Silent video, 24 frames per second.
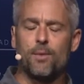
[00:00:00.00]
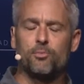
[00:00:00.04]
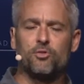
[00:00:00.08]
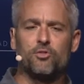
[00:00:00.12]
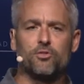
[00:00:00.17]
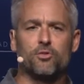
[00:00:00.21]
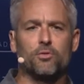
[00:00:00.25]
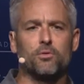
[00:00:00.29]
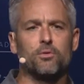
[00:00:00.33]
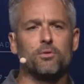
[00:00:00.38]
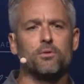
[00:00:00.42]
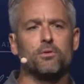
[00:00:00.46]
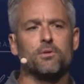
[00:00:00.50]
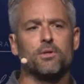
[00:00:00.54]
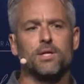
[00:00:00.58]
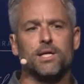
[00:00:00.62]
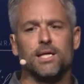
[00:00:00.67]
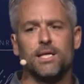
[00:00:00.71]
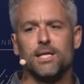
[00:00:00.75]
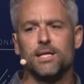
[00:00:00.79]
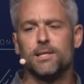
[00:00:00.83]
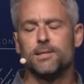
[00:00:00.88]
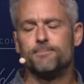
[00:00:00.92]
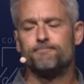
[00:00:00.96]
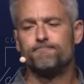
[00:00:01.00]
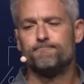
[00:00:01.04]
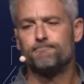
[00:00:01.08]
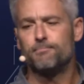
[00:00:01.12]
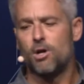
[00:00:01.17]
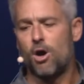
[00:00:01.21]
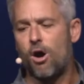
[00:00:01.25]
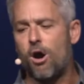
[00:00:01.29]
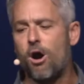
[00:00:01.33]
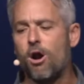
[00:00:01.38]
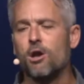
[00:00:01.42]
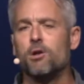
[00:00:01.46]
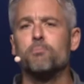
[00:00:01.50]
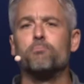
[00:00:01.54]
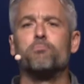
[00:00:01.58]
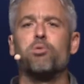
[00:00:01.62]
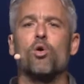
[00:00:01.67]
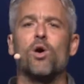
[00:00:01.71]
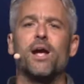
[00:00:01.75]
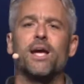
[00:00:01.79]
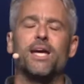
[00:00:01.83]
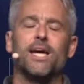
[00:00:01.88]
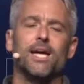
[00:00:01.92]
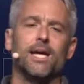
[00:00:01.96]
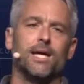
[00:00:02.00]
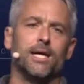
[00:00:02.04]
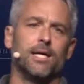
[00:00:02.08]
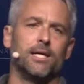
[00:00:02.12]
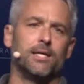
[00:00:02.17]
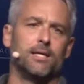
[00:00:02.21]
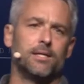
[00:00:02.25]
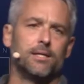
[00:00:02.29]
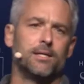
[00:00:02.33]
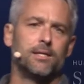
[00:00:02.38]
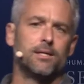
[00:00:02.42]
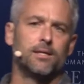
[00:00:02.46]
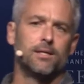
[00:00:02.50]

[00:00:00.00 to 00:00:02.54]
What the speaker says: absolutely heartbreaking